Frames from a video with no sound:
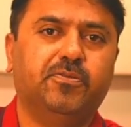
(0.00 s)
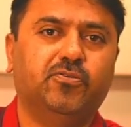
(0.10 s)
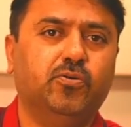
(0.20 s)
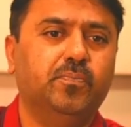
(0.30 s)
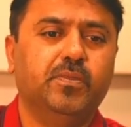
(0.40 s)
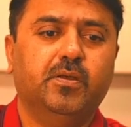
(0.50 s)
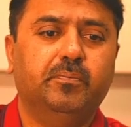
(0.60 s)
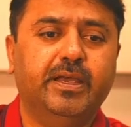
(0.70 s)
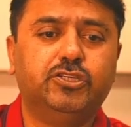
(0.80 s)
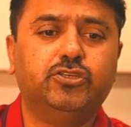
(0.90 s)
So
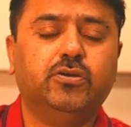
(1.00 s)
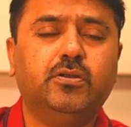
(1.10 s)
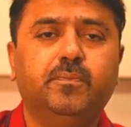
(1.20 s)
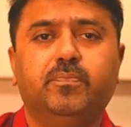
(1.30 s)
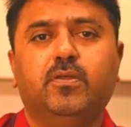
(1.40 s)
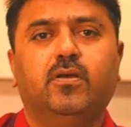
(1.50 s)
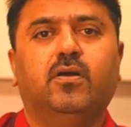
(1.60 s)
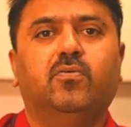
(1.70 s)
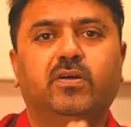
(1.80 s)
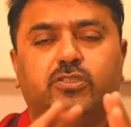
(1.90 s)
make sure,
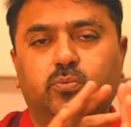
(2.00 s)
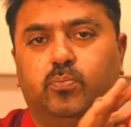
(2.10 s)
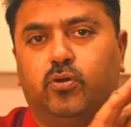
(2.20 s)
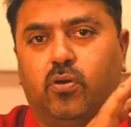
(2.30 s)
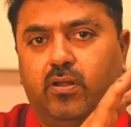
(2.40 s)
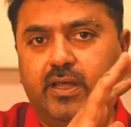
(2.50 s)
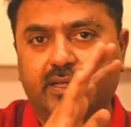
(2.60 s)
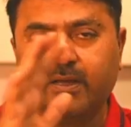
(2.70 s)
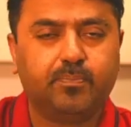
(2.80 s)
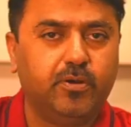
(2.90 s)
once you put all the
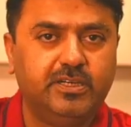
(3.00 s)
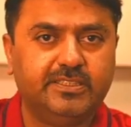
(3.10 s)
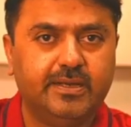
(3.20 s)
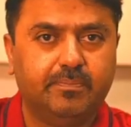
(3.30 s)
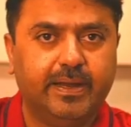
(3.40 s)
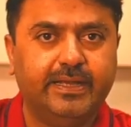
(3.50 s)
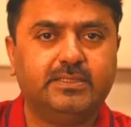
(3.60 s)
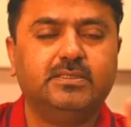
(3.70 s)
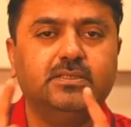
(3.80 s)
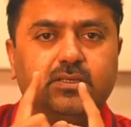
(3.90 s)
other points in
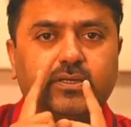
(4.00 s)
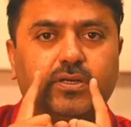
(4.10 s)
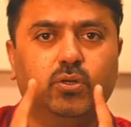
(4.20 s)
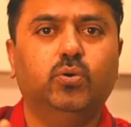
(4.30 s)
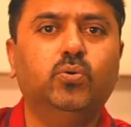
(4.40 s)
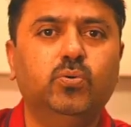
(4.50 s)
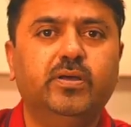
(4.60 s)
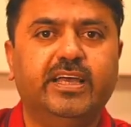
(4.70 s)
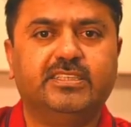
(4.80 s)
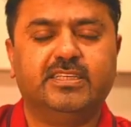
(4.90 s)
place,
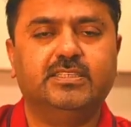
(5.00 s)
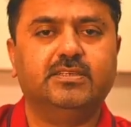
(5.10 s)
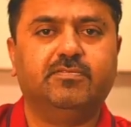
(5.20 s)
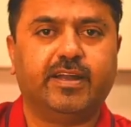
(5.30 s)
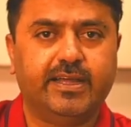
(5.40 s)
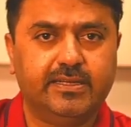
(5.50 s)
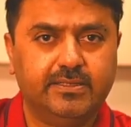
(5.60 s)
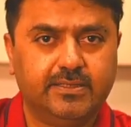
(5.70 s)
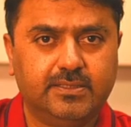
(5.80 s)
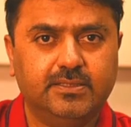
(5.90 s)
do extensive
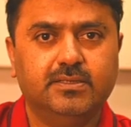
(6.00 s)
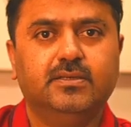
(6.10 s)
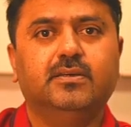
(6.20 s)
trials,